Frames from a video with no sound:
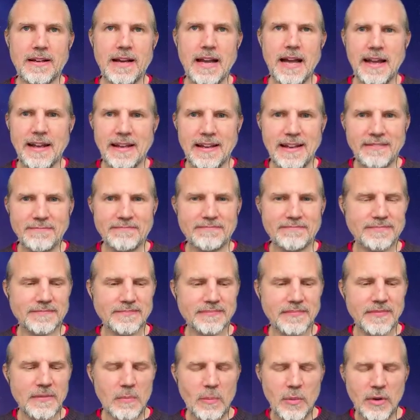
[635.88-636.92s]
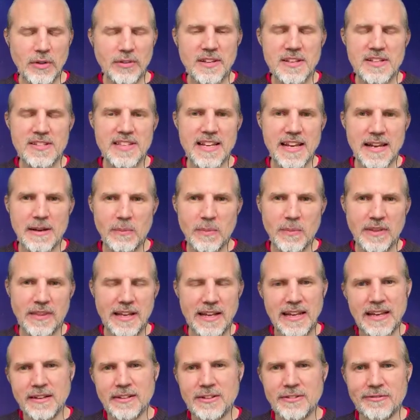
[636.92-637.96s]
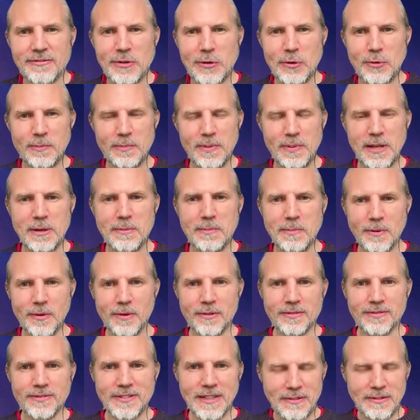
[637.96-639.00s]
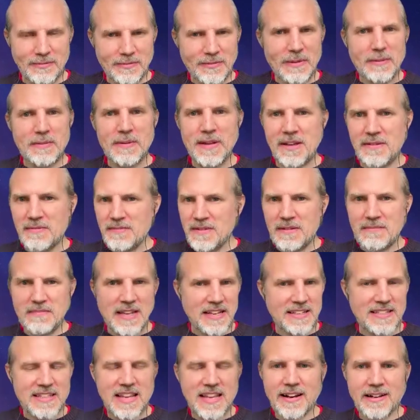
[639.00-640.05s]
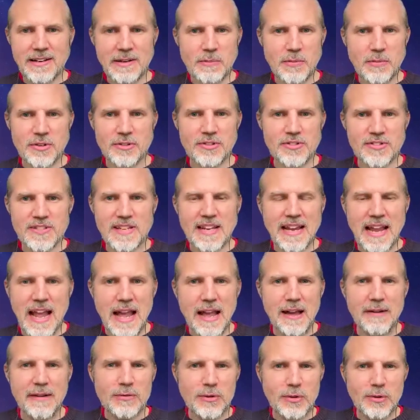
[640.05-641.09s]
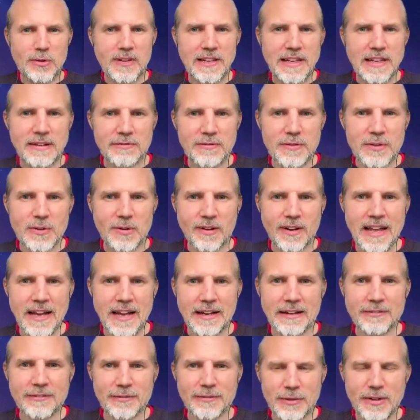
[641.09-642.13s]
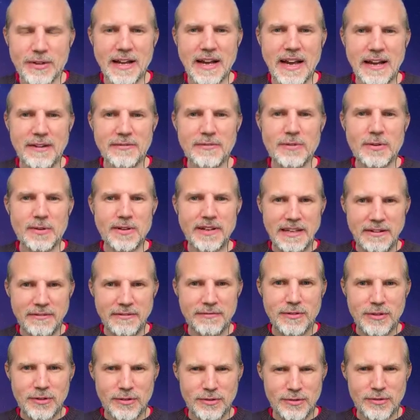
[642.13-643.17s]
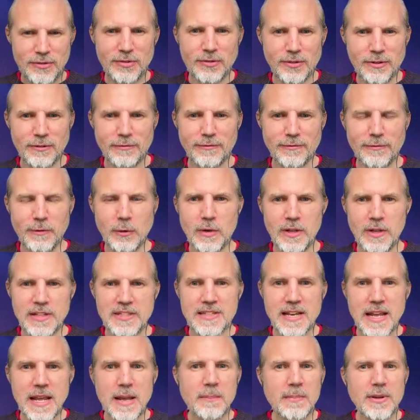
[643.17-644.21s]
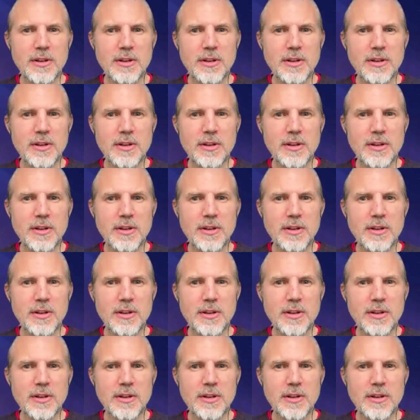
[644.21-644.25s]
I what they say when they interview people, exactly what you say. Have you lived your life? You know, have you lived to the fullest?